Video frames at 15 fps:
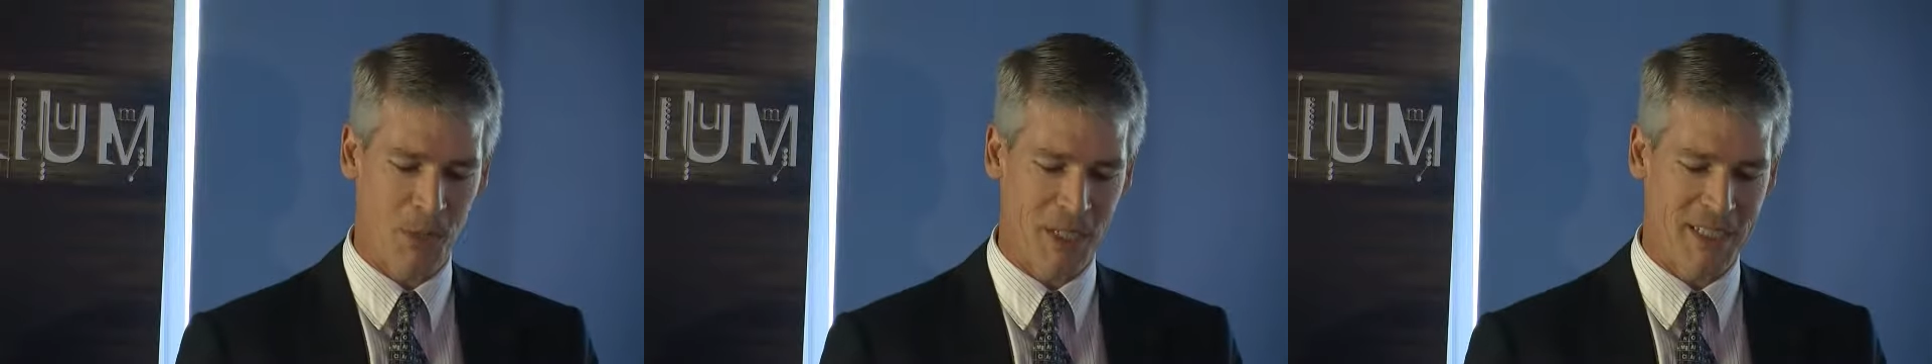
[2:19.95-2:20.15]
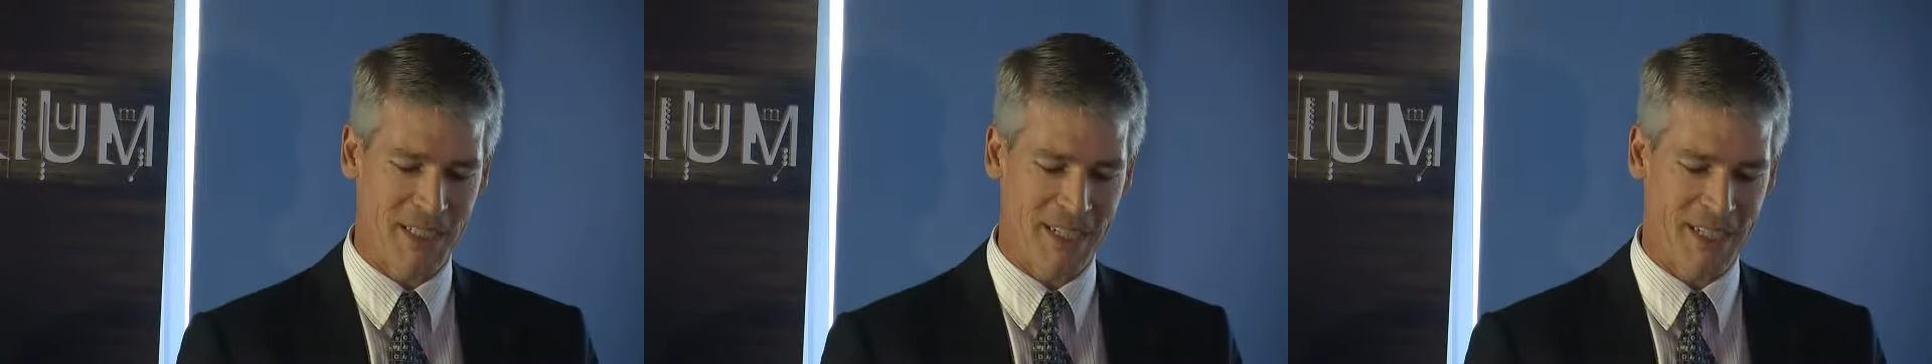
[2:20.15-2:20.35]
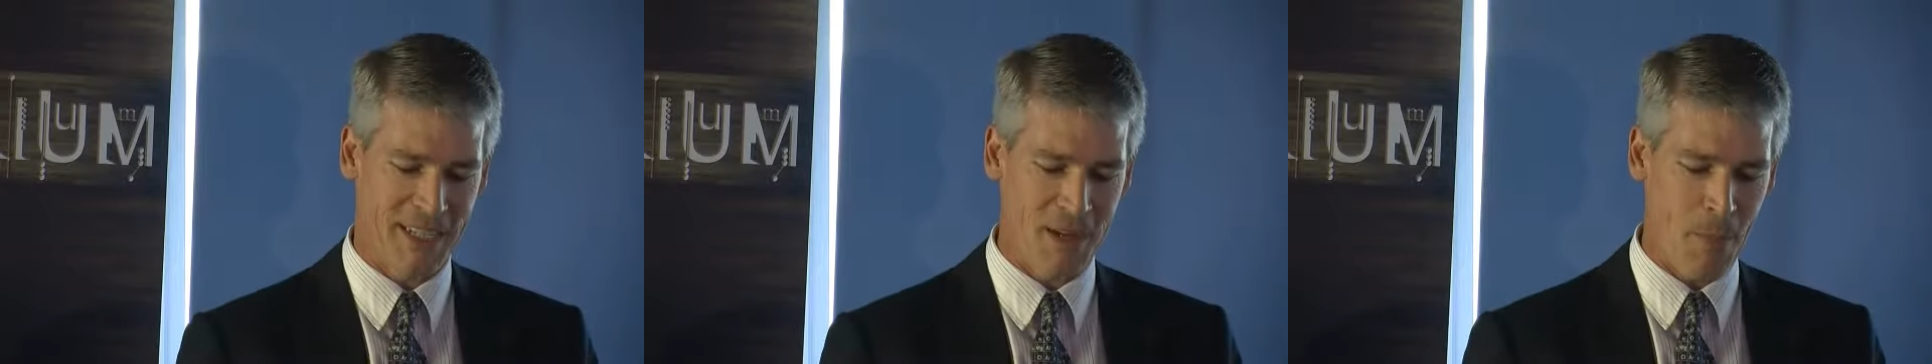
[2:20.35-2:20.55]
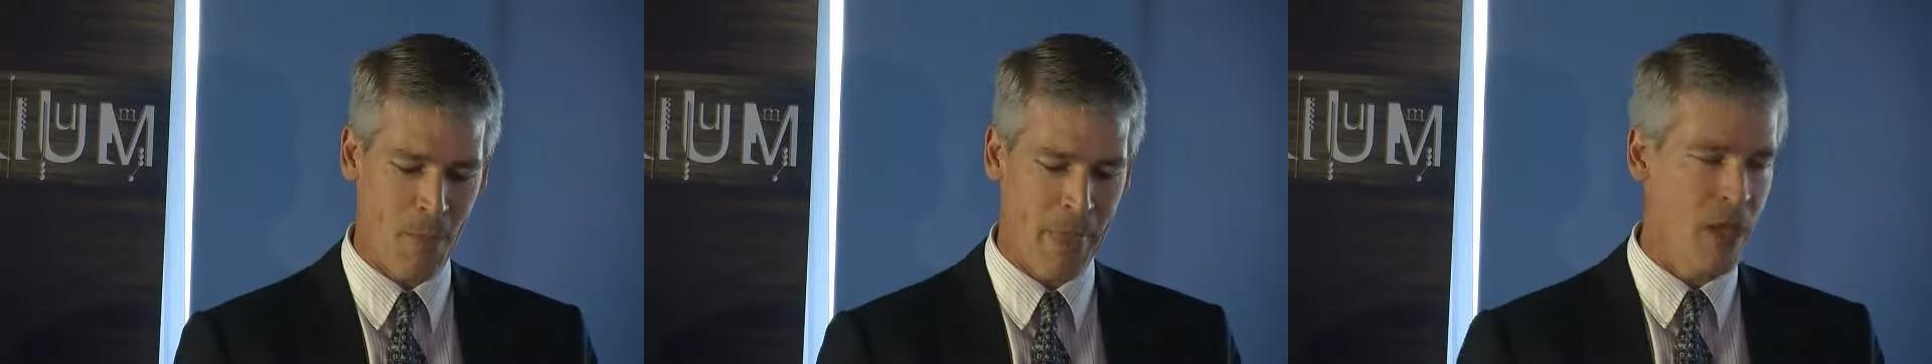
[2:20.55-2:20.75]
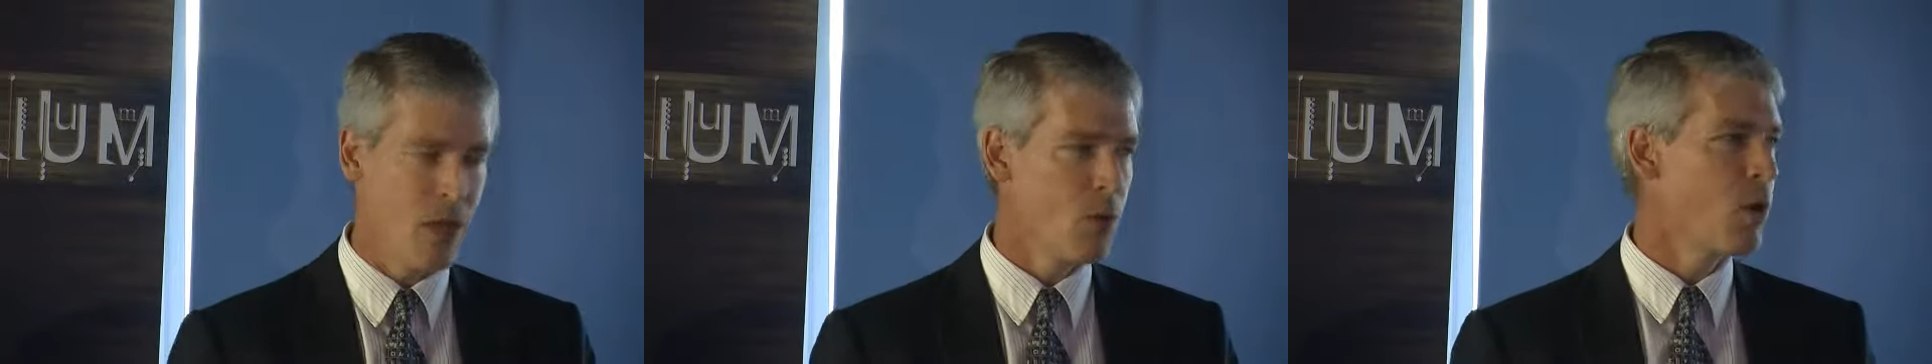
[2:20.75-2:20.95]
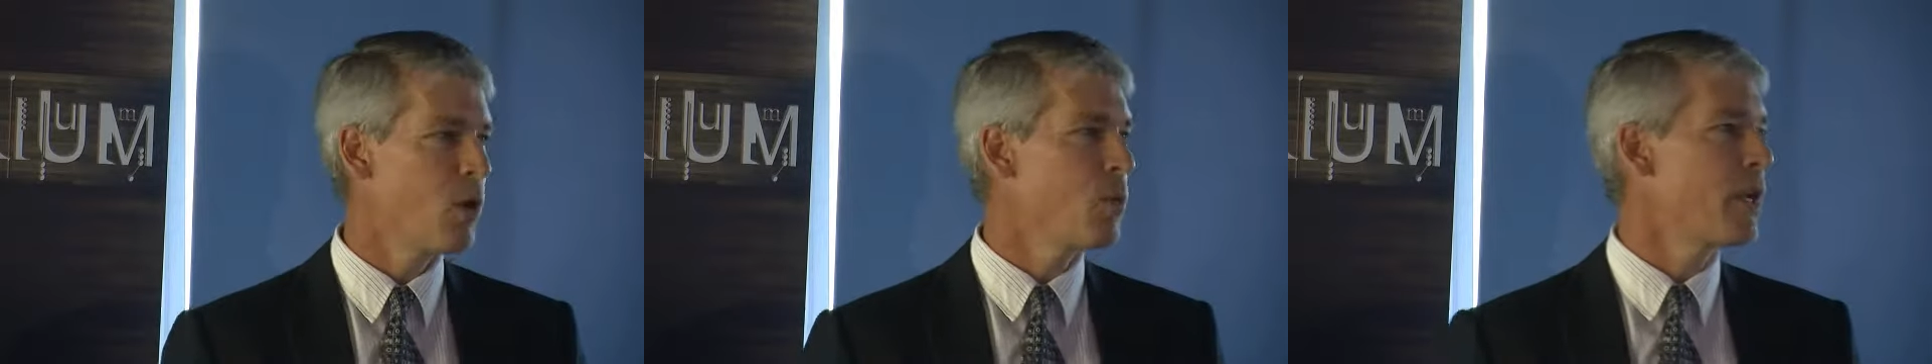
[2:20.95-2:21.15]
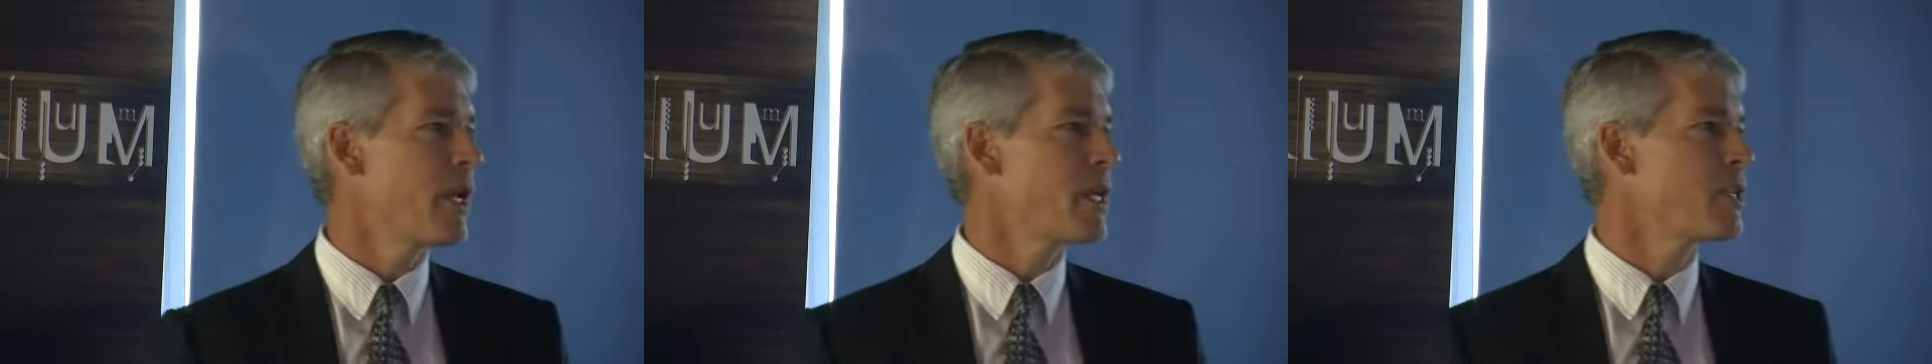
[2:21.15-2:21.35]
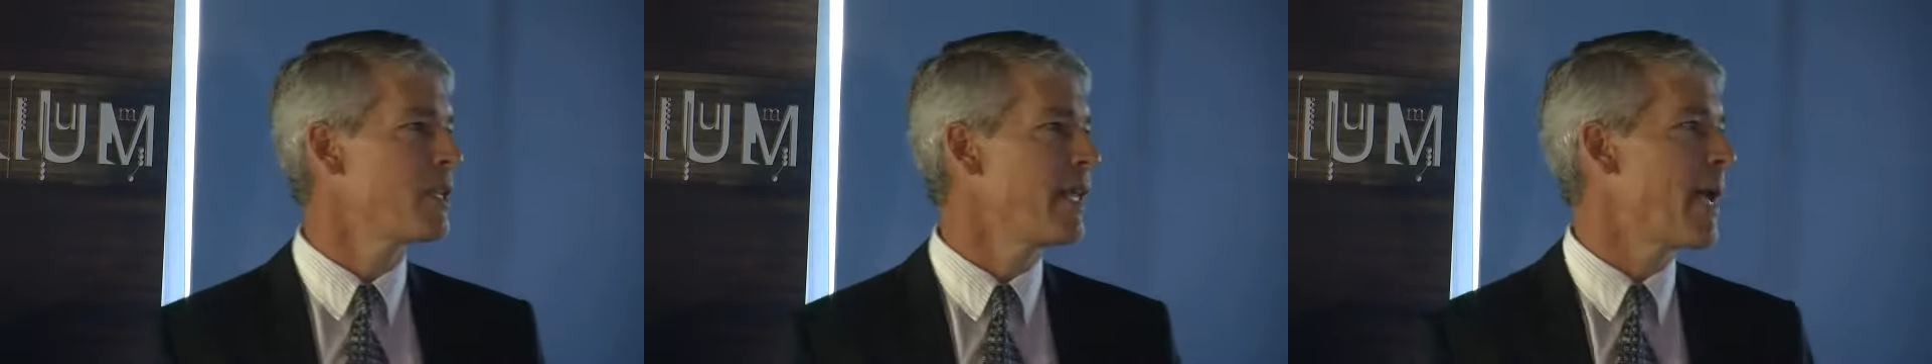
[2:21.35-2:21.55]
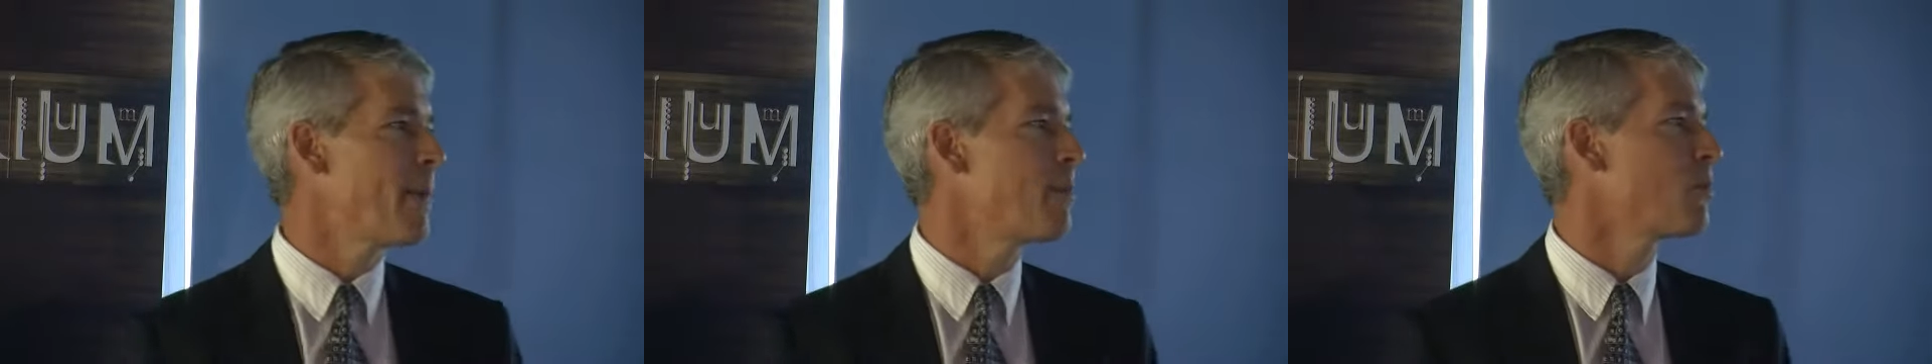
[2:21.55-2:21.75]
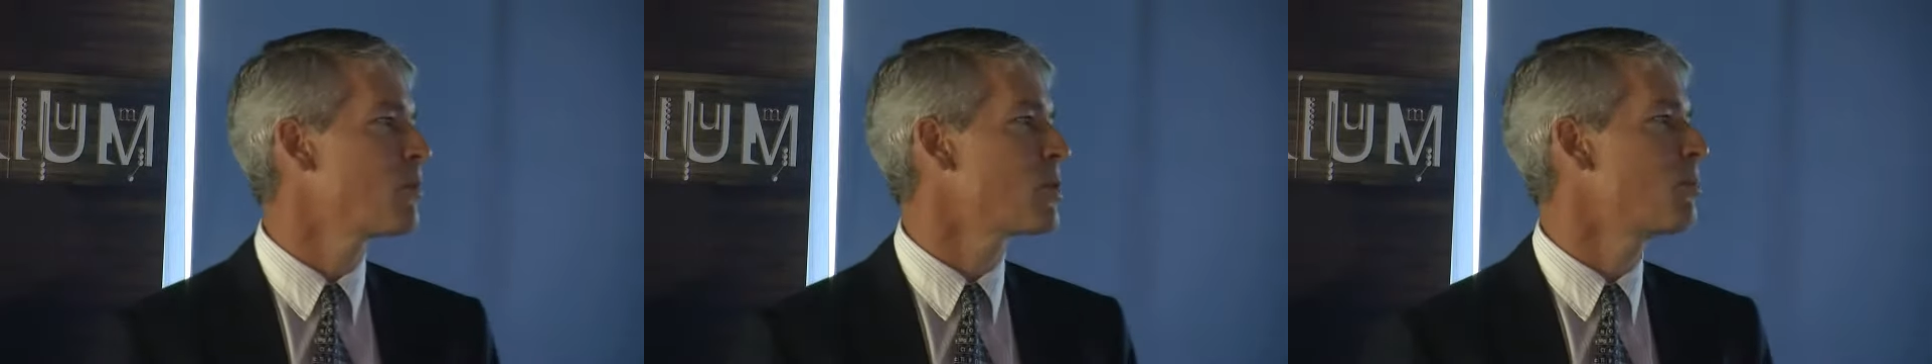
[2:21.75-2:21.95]
But what actually
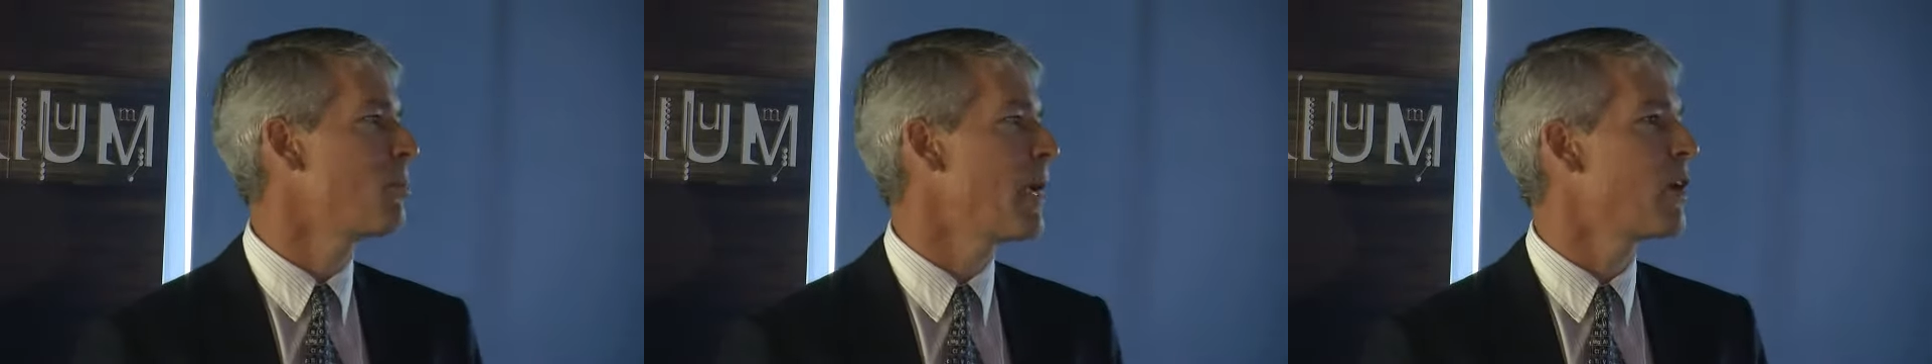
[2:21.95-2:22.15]
happened was